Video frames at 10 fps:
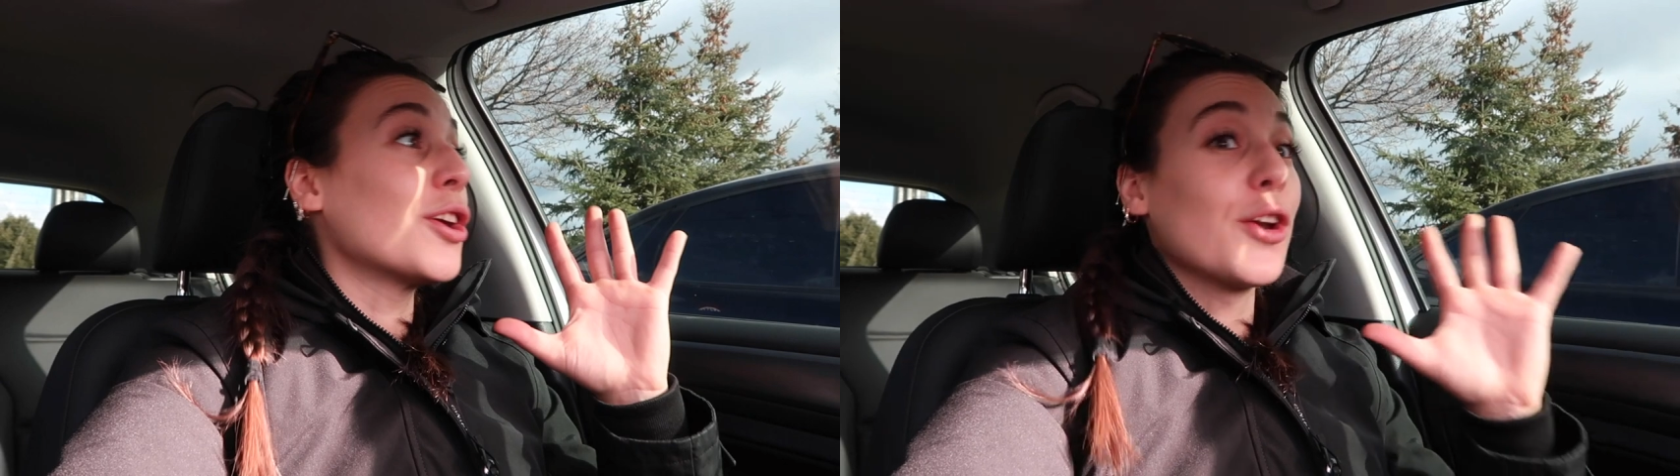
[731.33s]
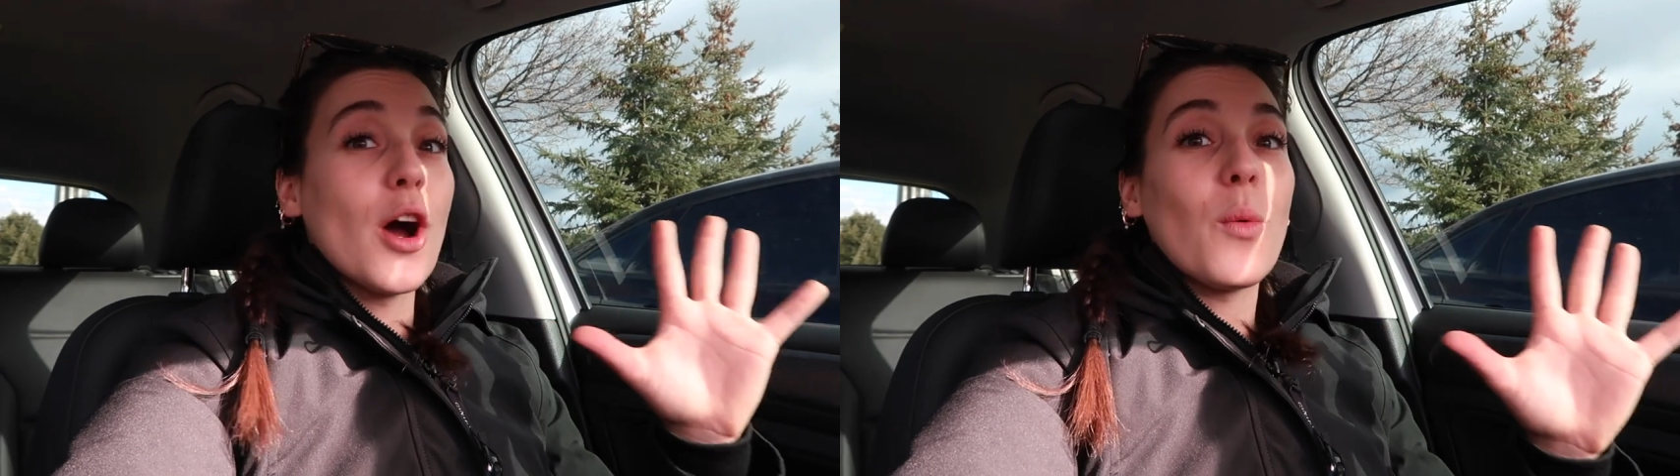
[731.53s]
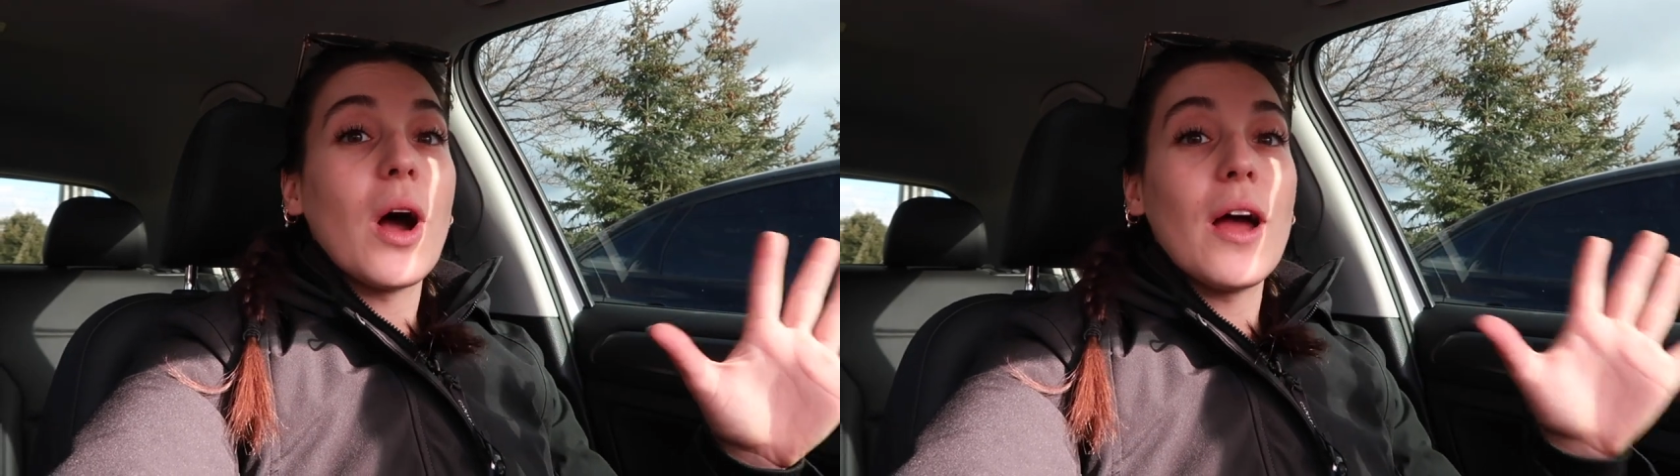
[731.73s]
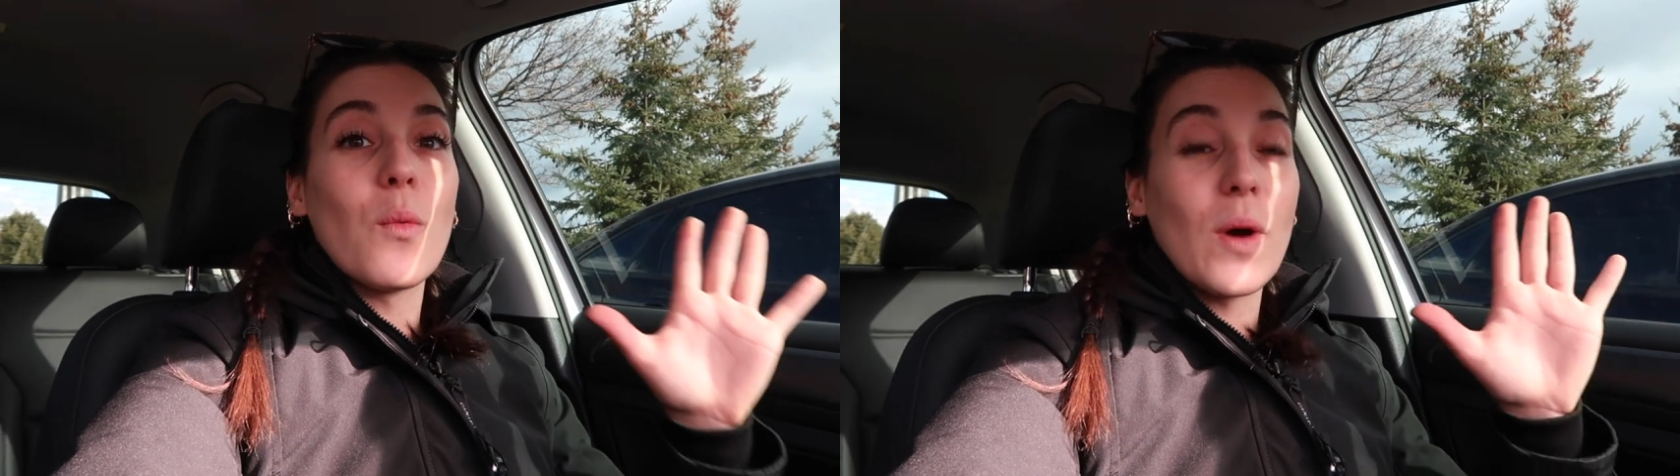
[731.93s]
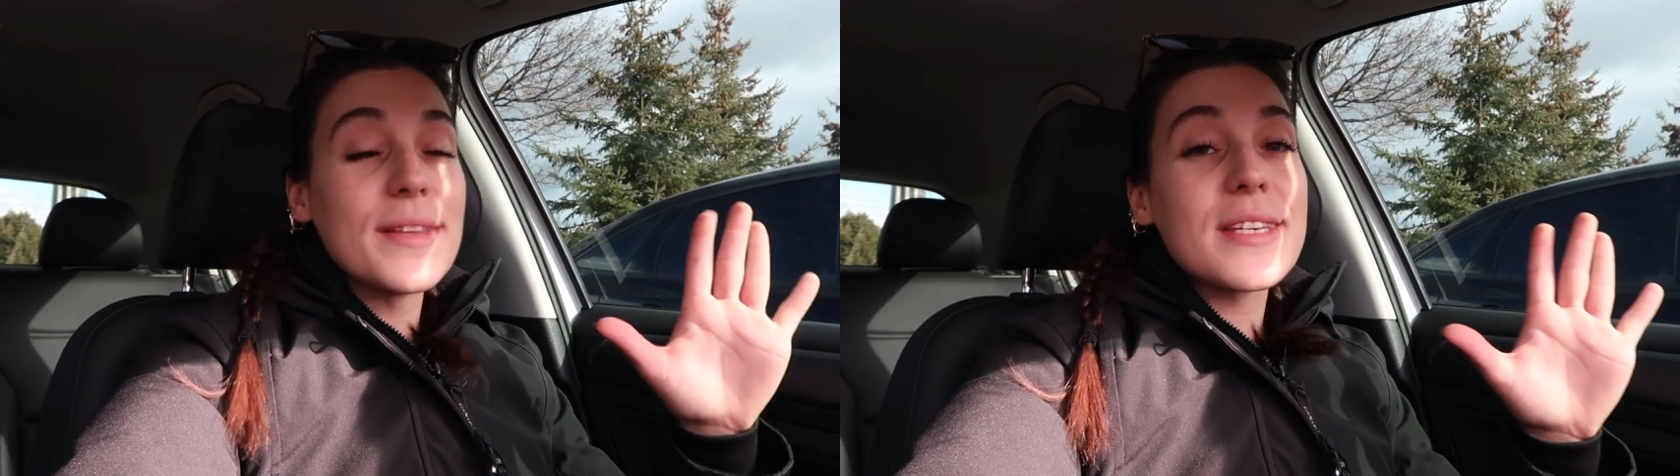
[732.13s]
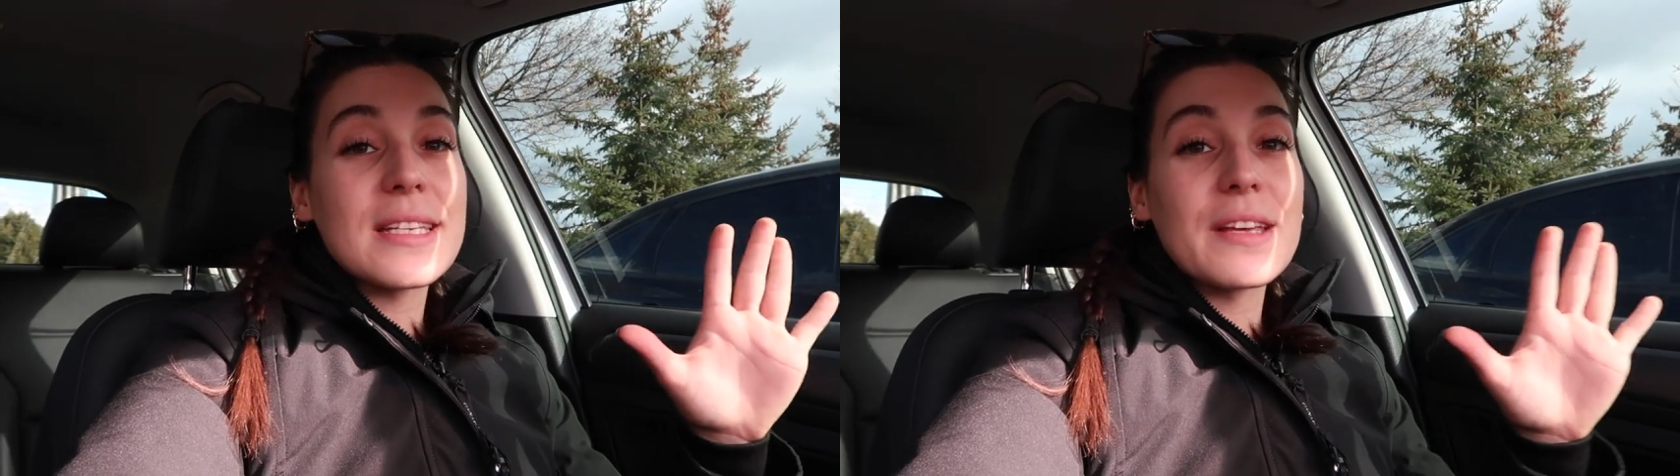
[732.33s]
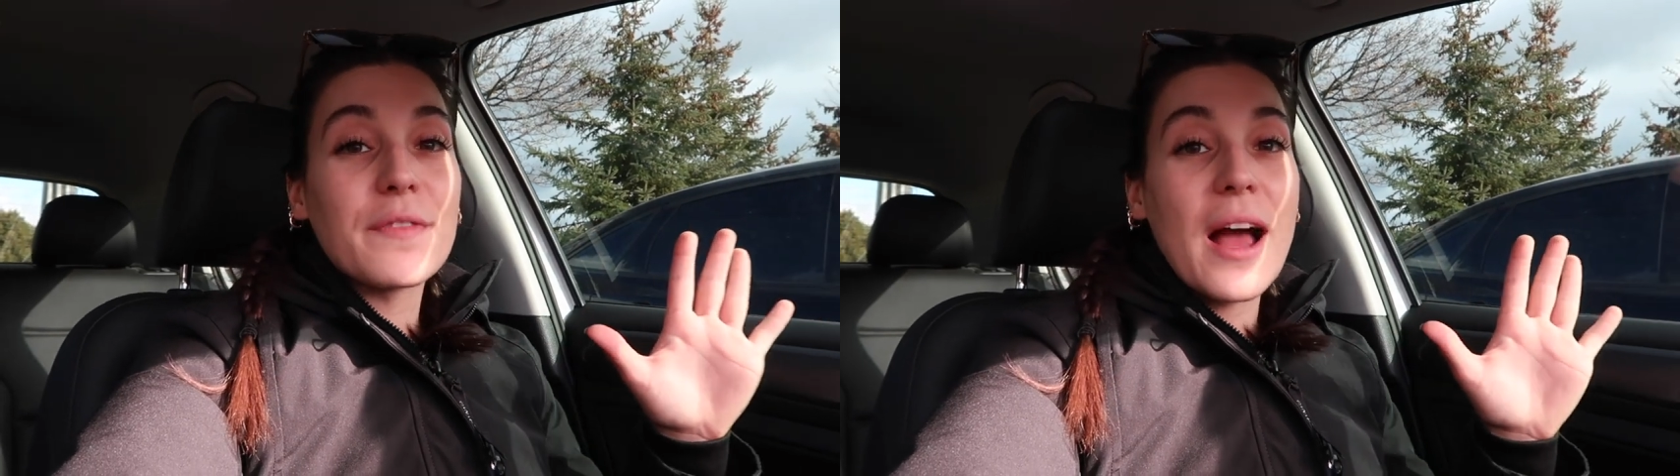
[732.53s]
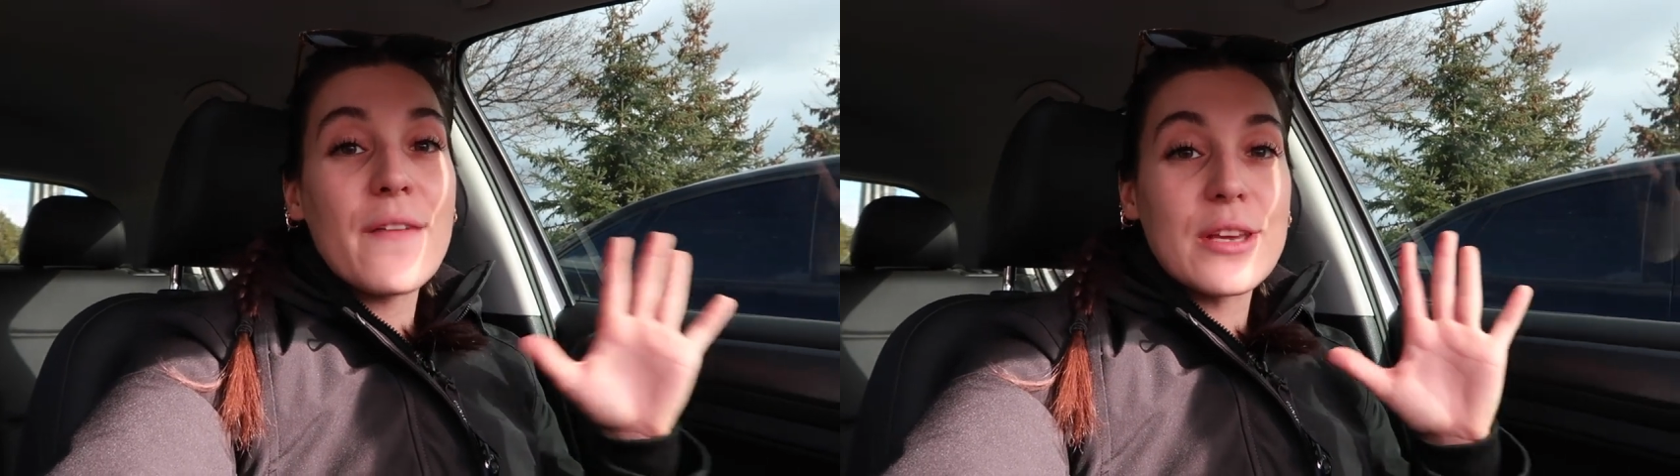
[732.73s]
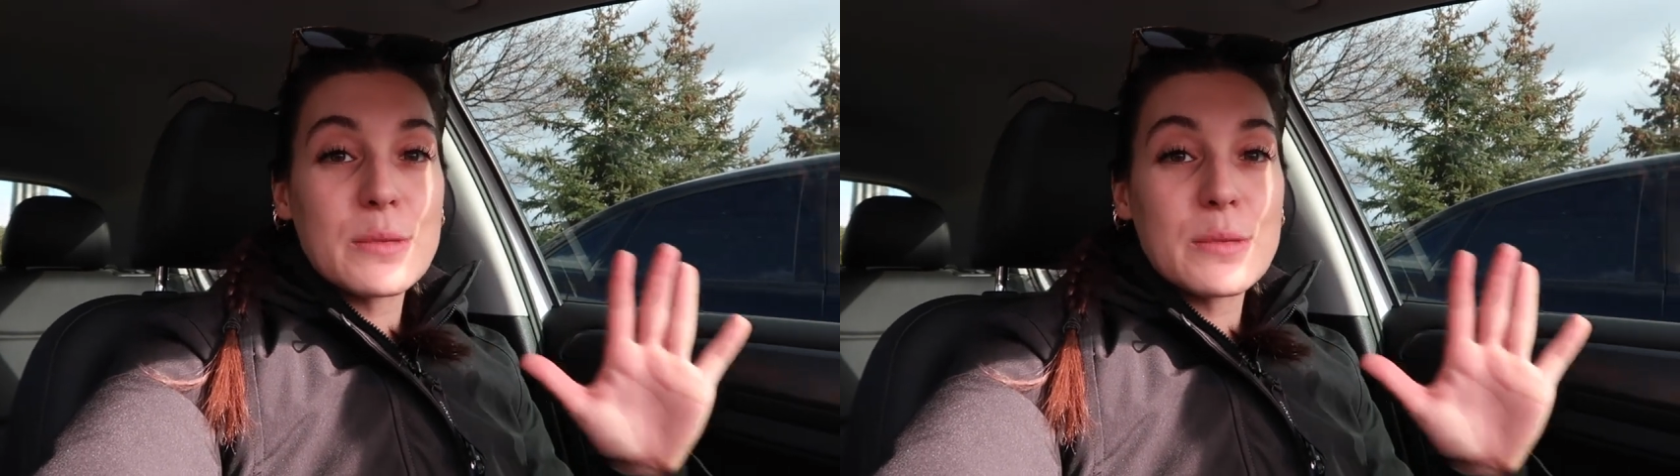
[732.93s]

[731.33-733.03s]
you know what, 165